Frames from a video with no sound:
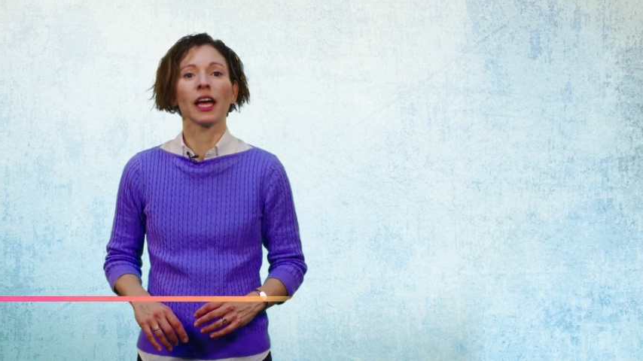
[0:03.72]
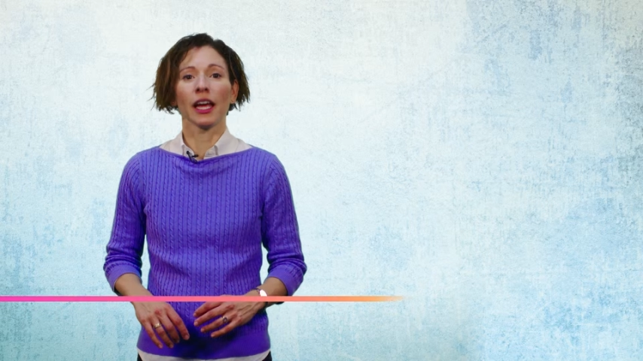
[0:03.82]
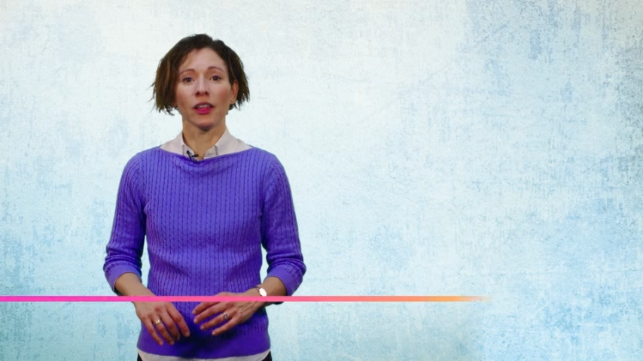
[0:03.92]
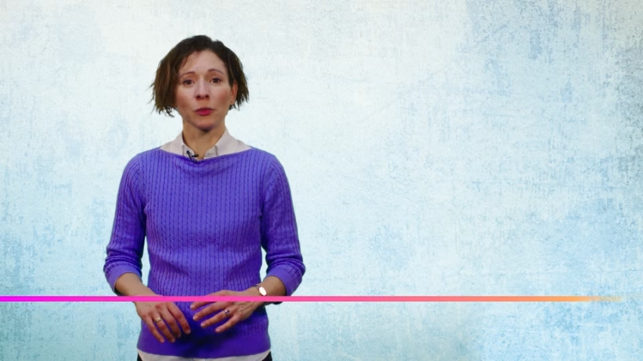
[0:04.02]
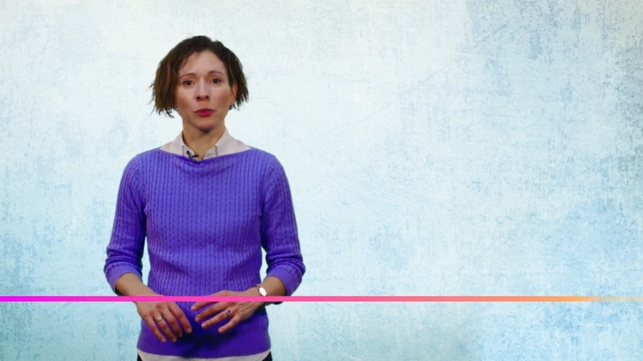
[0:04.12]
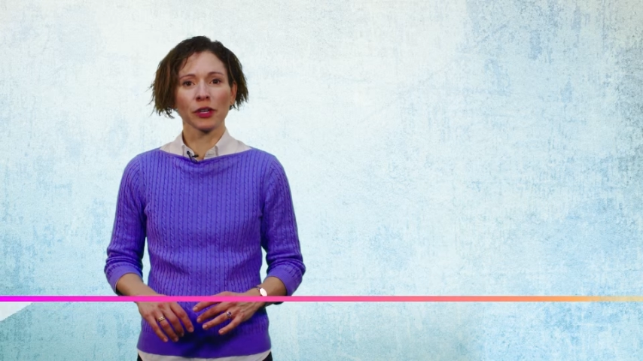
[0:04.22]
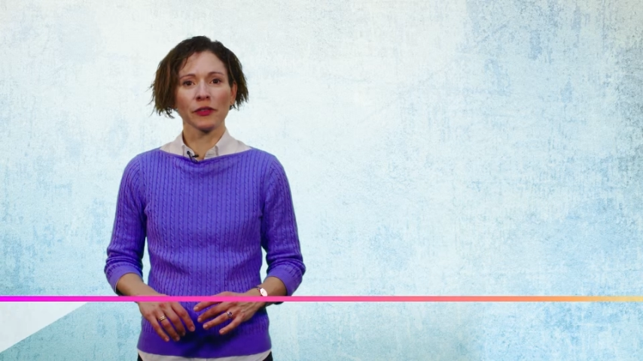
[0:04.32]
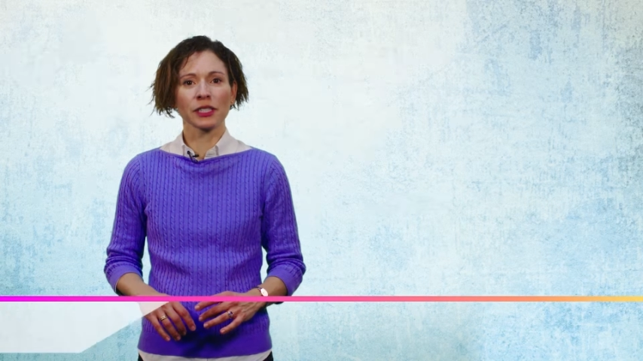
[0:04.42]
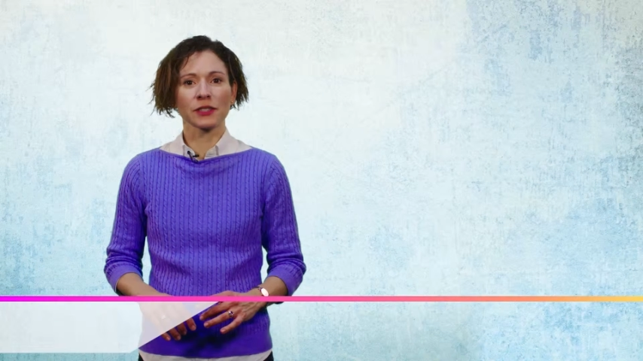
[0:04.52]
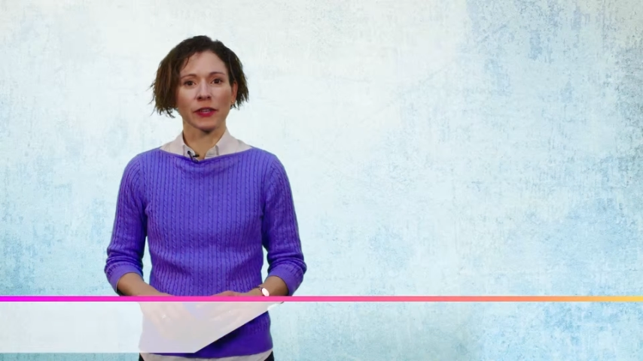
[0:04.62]
In the
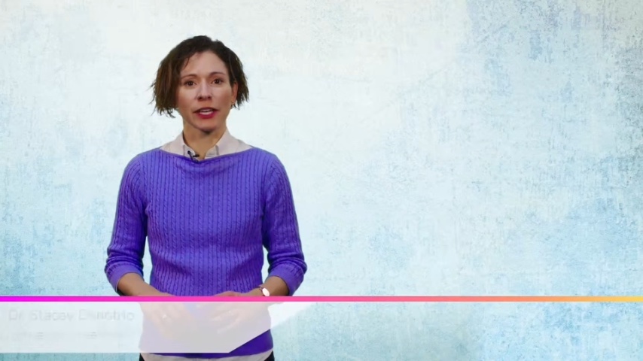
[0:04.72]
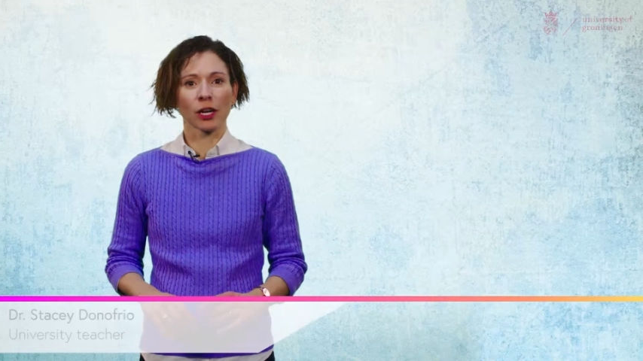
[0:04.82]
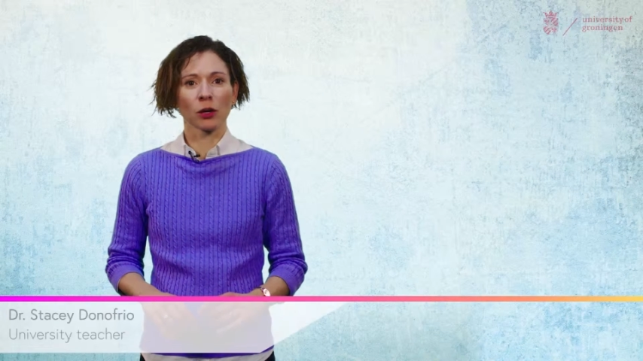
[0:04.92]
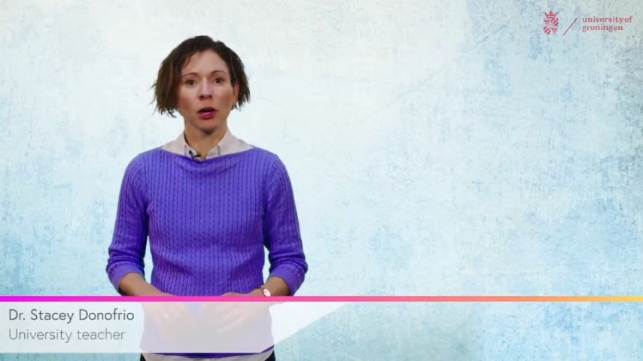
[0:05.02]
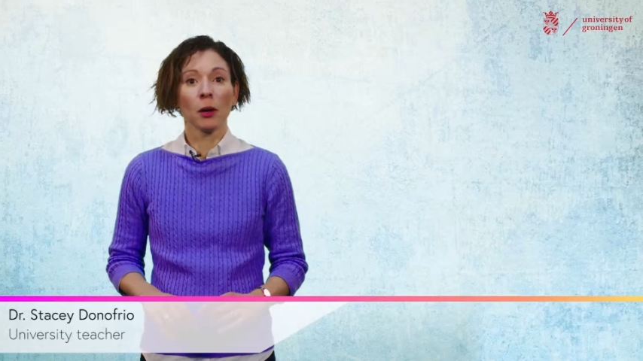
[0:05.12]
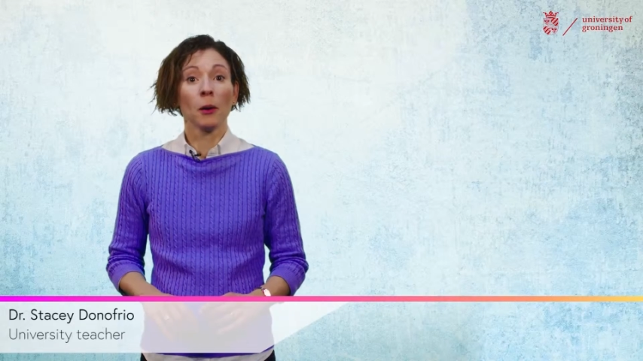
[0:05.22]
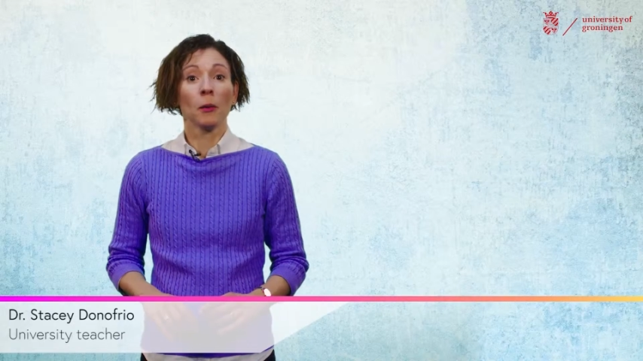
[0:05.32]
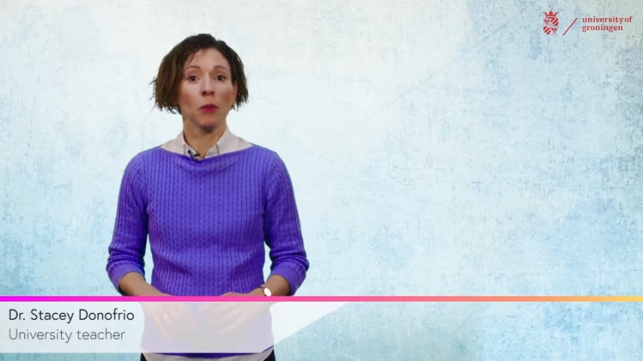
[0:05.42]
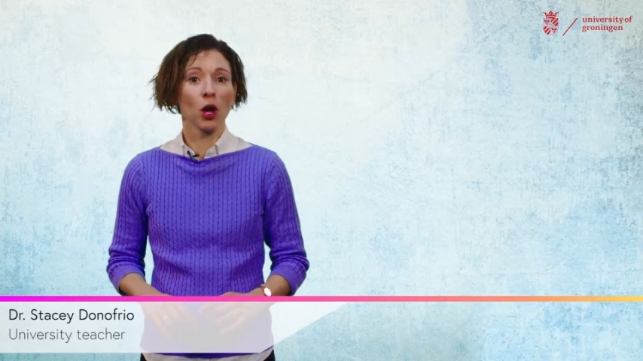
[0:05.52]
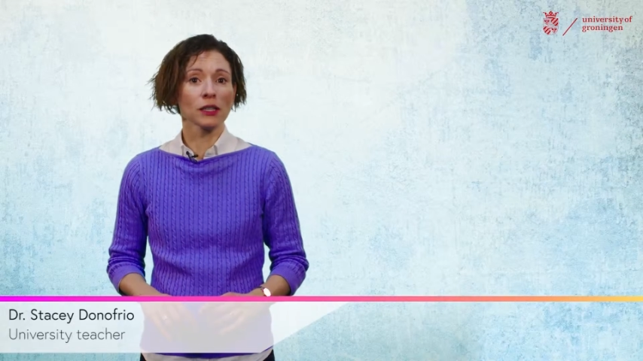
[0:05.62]
previous video,
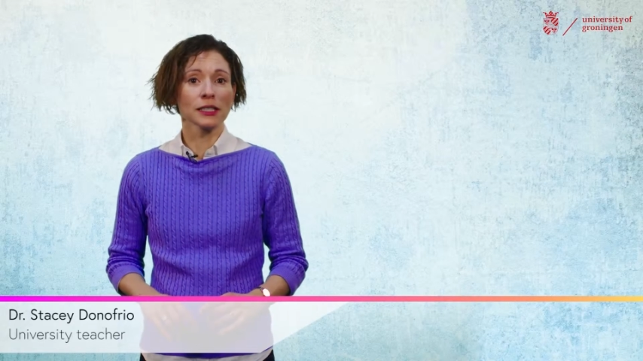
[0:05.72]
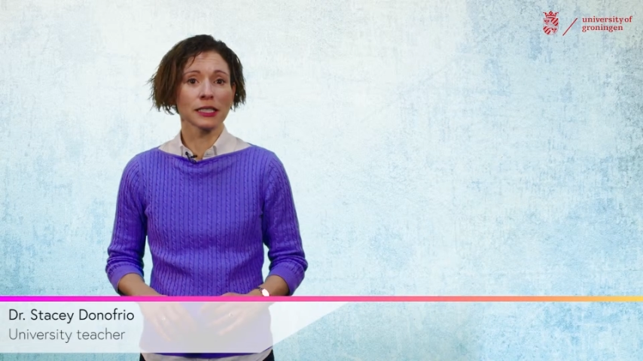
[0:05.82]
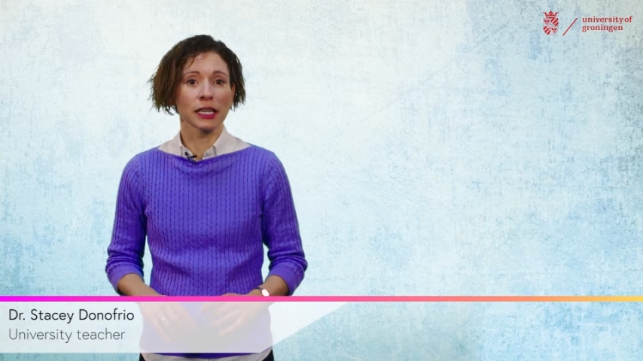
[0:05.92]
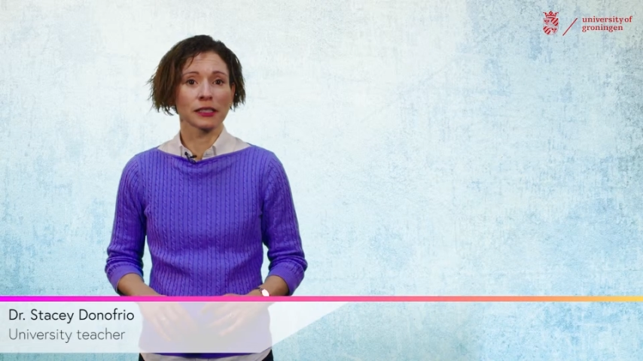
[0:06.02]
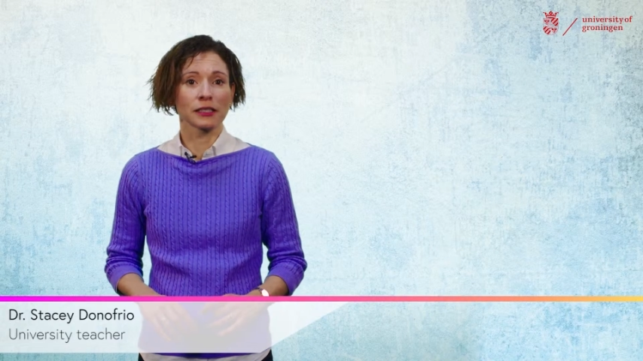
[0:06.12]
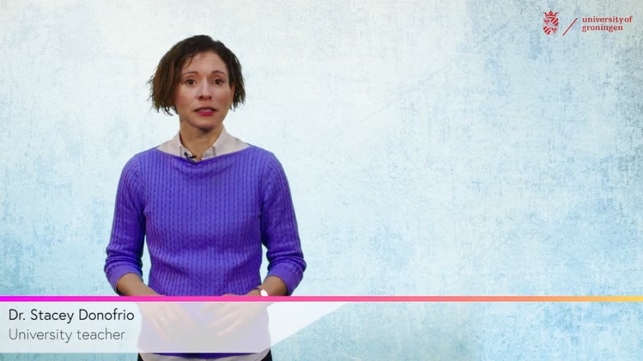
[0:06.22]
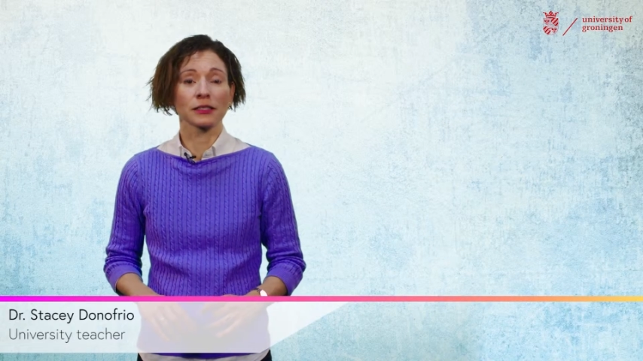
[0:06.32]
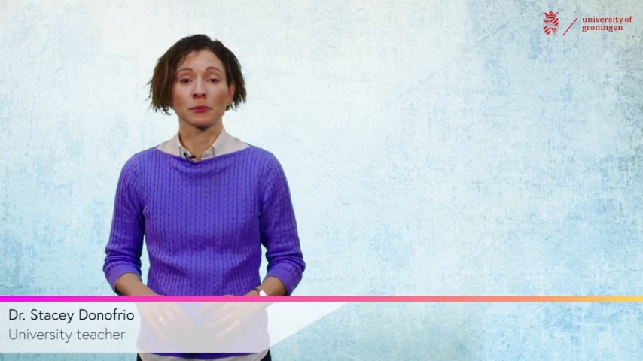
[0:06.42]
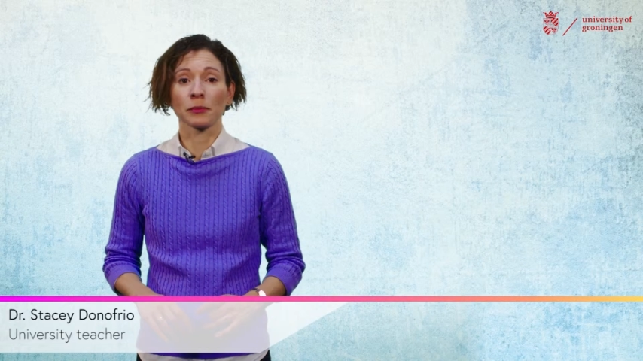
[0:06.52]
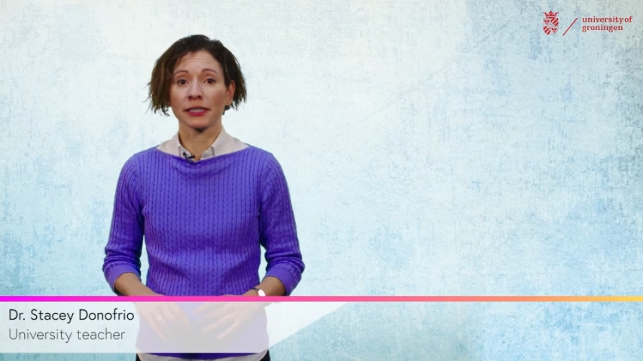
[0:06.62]
Paul discussed
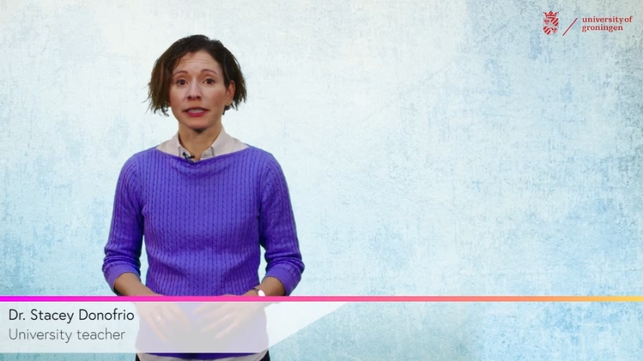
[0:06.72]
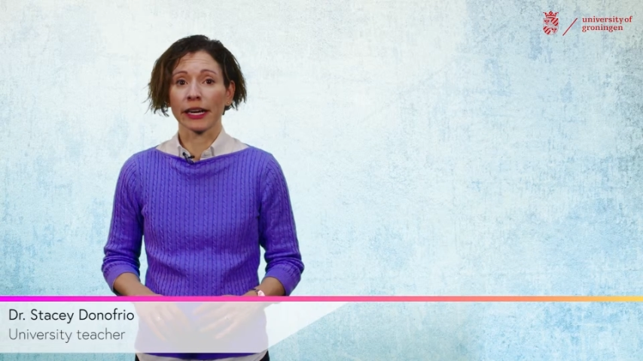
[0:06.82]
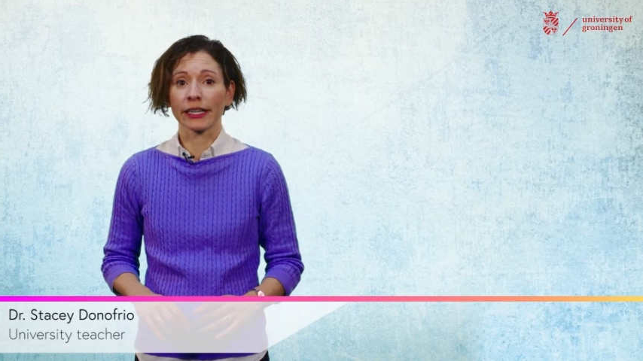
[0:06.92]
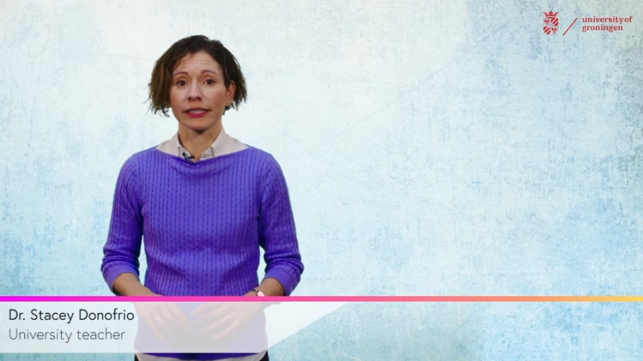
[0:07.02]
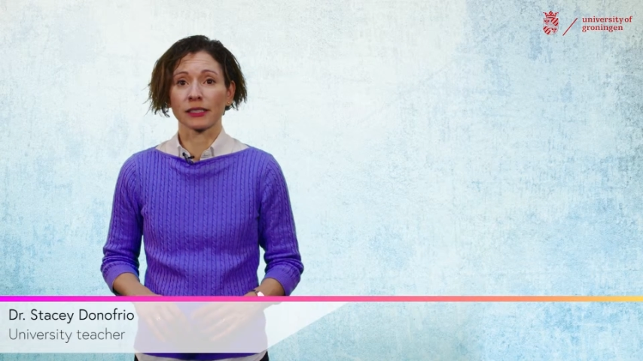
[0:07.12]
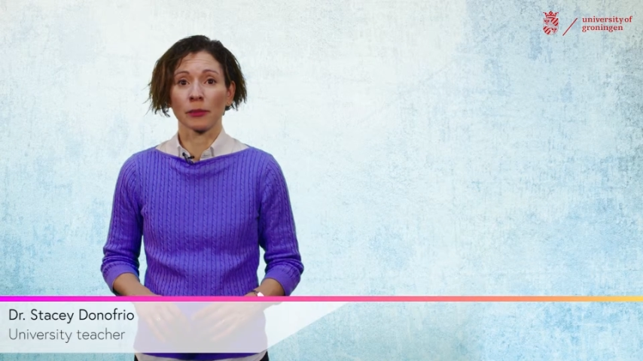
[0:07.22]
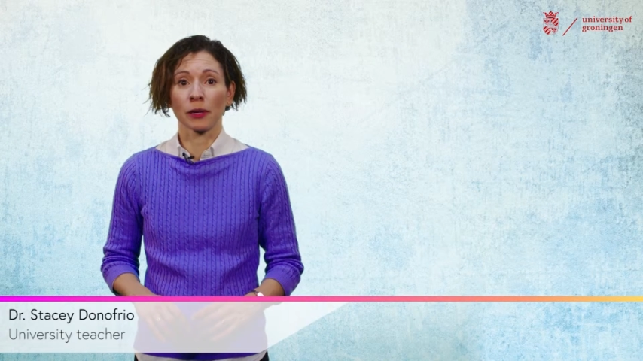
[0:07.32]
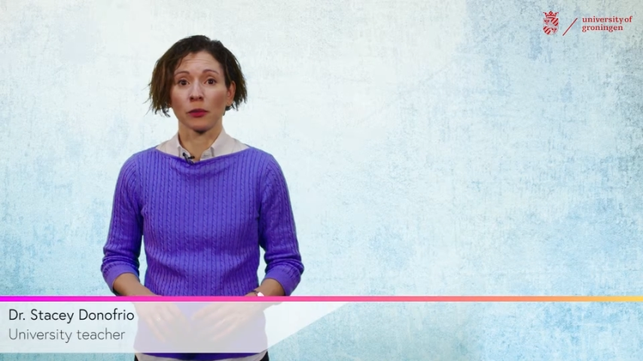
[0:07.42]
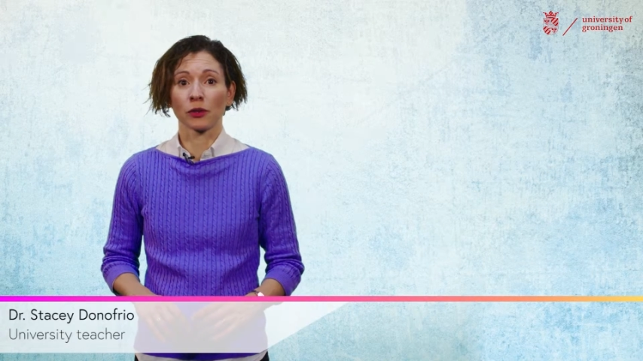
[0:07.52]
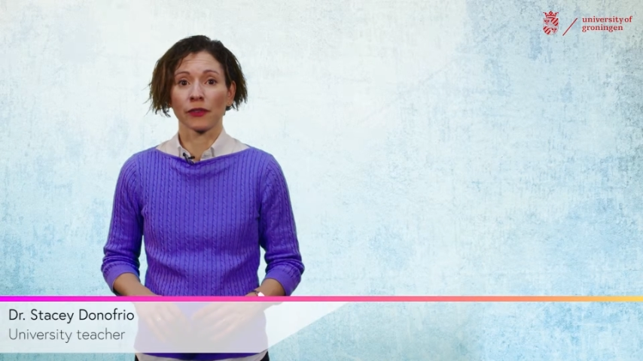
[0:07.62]
some basic ideas about
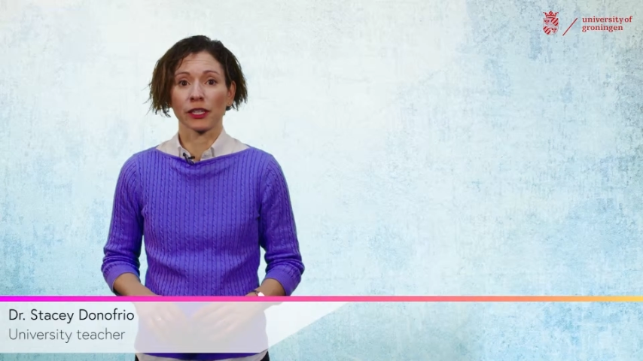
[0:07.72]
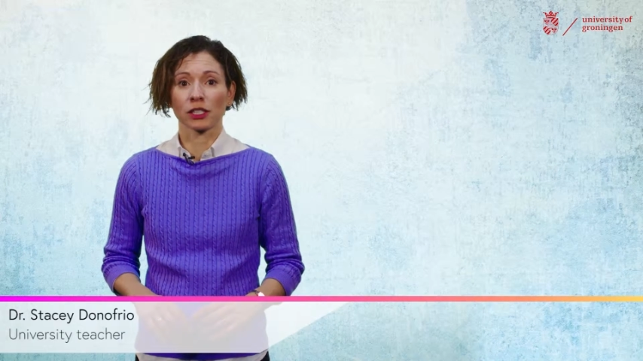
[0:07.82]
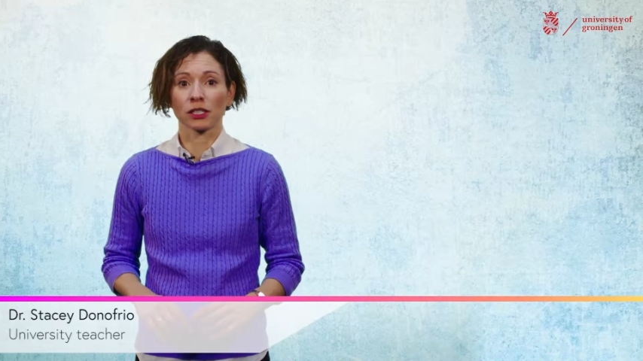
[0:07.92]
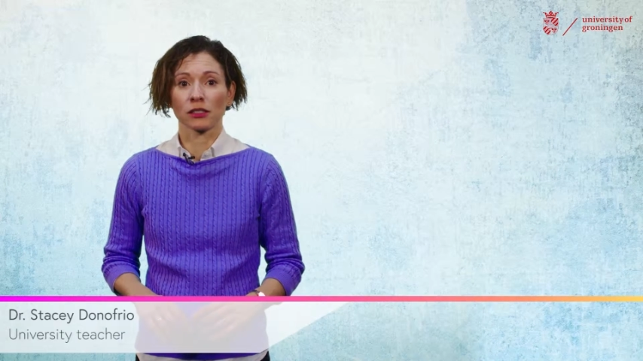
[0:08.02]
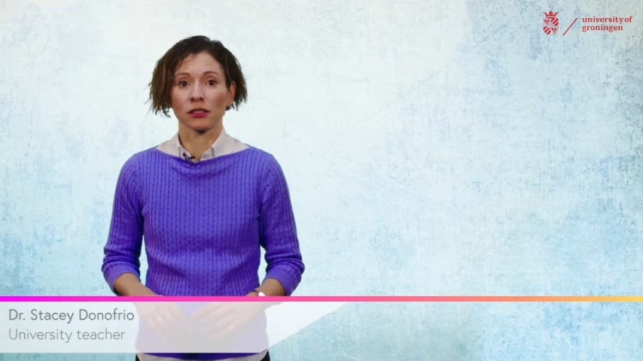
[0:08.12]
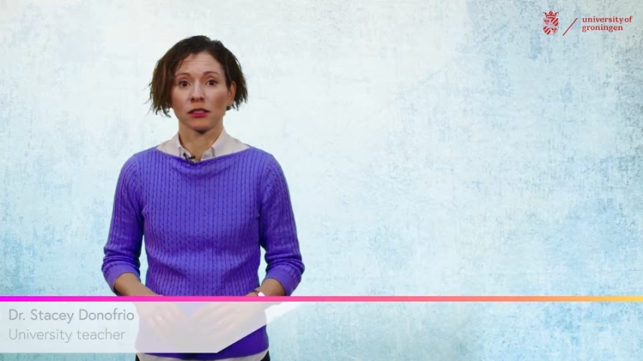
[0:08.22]
motivation.